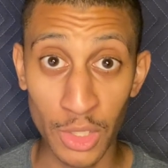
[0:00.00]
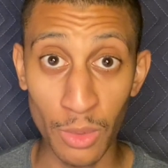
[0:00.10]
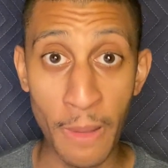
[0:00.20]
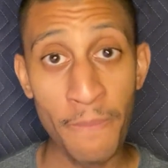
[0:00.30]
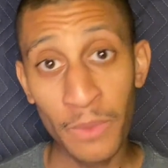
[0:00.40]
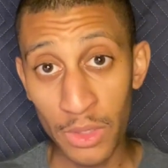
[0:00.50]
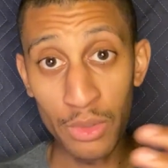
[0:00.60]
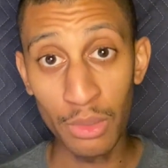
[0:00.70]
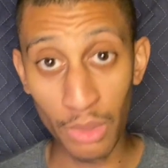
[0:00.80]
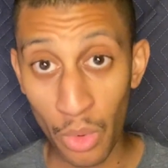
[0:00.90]
to. You
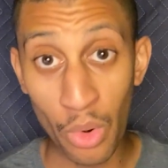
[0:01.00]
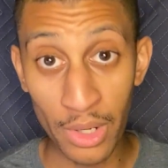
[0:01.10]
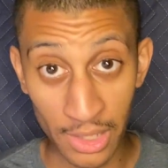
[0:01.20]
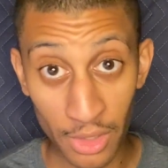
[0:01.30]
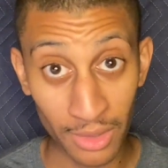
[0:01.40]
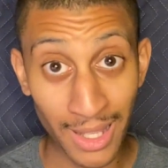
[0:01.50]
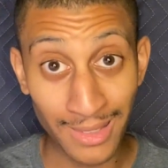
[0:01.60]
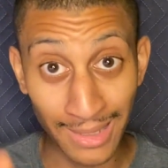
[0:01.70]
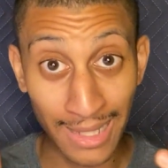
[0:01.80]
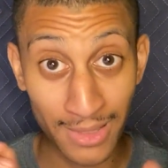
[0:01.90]
can record in your
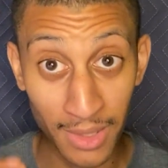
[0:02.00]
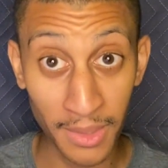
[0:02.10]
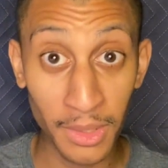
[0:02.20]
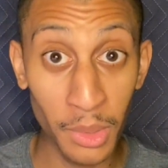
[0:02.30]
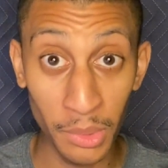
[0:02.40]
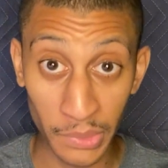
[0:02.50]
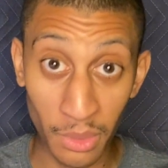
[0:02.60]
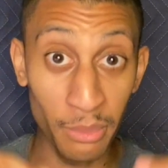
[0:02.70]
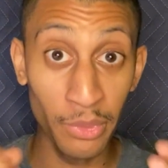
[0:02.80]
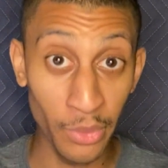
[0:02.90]
closet next to your clothes to
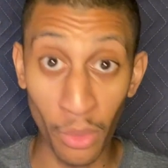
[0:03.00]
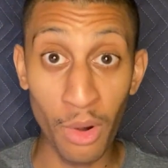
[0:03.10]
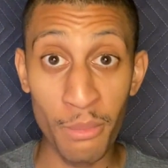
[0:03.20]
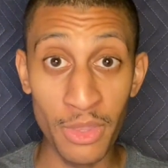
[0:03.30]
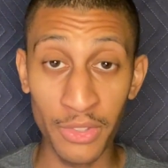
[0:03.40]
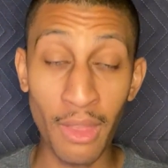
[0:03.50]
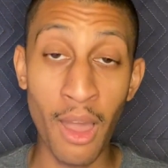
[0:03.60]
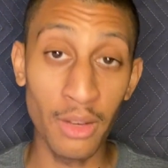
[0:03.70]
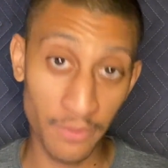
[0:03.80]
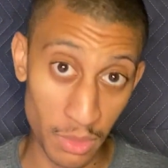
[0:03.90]
absorb the
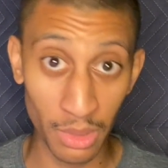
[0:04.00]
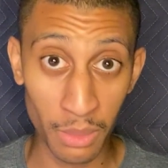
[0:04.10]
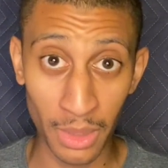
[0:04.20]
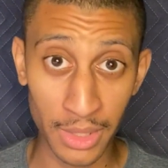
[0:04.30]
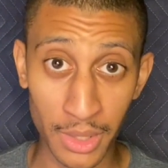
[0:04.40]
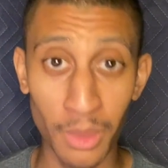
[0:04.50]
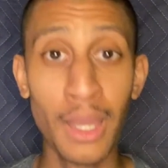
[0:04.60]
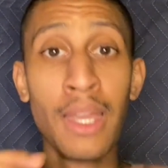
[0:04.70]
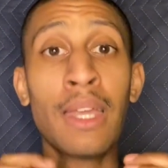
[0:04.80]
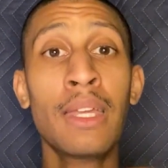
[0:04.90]
sound if you really wanted to.
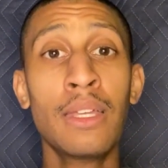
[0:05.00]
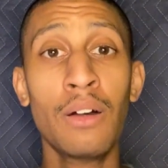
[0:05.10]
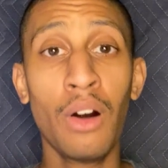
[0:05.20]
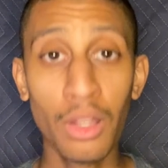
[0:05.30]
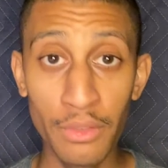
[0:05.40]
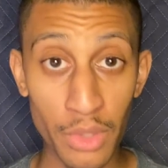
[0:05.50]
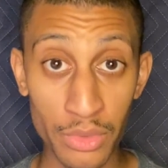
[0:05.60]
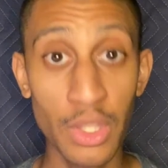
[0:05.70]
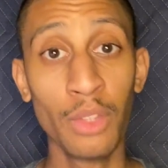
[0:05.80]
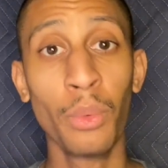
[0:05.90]
All of
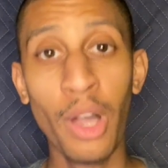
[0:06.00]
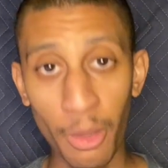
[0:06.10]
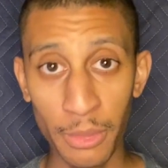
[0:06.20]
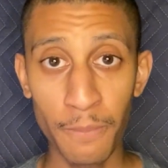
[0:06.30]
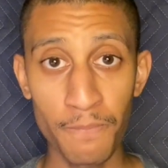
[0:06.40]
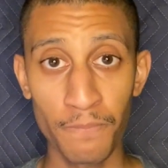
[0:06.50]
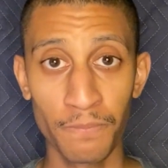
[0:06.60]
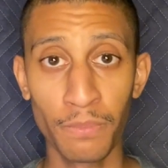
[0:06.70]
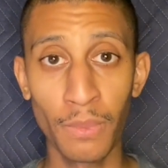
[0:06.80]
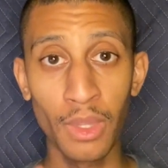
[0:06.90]
those things will help you.
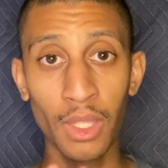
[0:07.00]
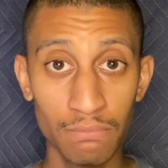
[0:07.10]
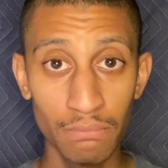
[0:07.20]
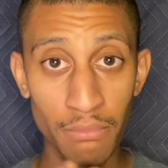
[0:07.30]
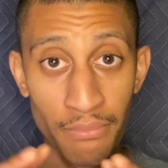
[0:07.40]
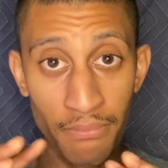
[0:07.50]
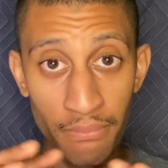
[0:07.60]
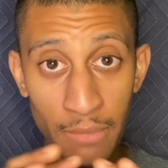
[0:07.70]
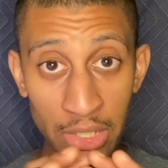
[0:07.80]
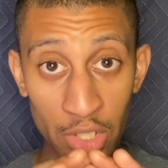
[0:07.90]

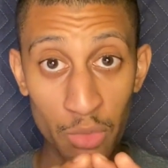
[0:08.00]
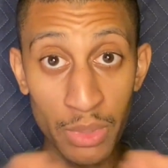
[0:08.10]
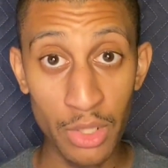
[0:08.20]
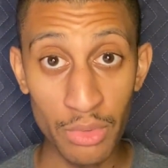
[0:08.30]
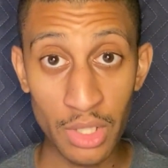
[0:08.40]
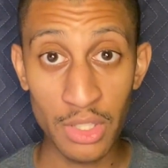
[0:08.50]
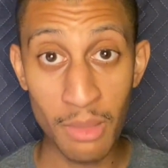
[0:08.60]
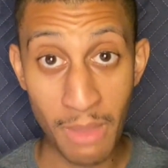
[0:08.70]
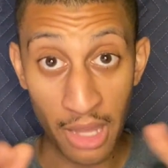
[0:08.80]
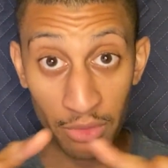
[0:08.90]
It just reduces the
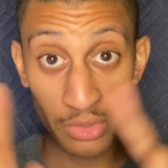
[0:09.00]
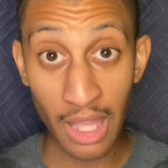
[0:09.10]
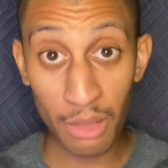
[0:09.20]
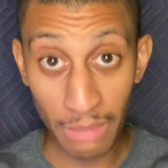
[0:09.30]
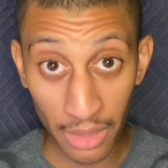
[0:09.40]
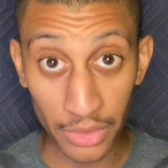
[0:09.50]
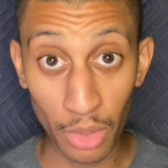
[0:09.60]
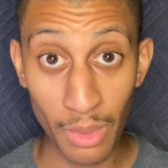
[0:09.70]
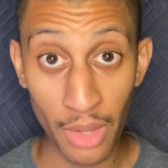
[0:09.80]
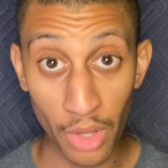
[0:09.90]
amount of sound bouncing
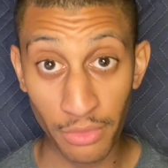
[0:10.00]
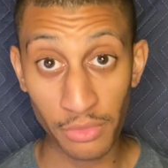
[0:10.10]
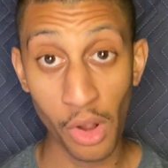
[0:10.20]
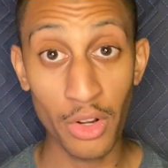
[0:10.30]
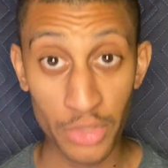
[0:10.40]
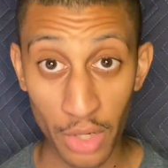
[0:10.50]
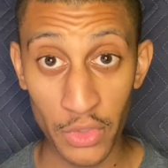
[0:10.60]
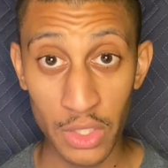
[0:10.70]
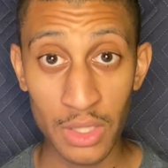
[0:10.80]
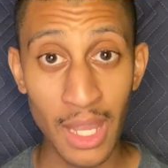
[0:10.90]
around off of hard
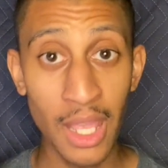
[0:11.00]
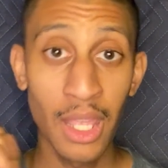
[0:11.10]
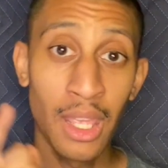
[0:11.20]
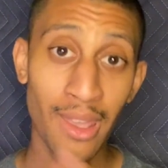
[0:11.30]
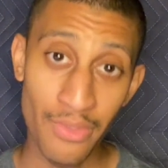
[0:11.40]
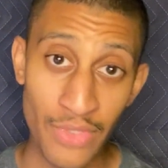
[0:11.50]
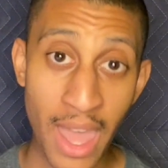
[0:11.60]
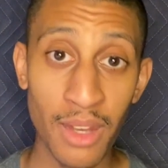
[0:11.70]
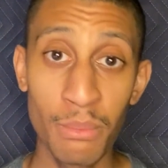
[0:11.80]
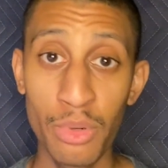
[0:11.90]
surfaces, and
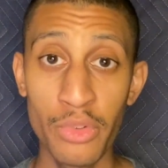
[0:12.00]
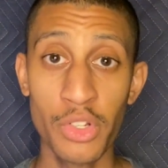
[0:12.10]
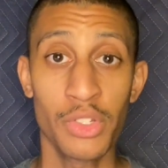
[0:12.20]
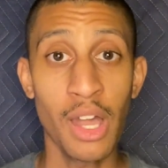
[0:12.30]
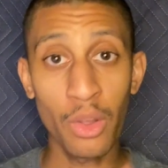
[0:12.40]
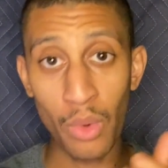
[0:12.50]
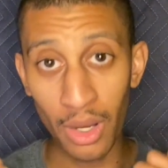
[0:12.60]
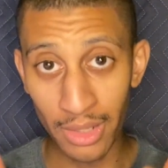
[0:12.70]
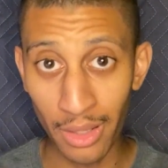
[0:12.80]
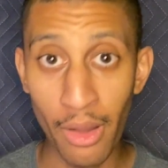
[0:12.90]
that improves your sound
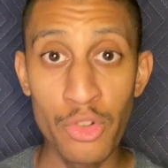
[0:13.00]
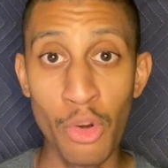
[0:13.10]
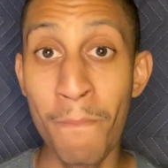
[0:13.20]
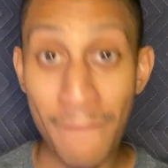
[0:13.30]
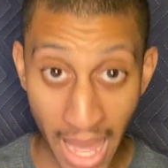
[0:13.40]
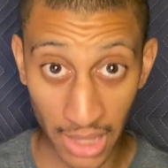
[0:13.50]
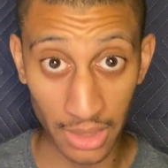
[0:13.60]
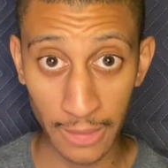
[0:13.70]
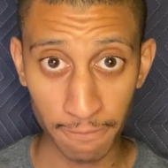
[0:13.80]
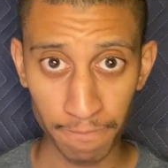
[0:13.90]
quality dramatically.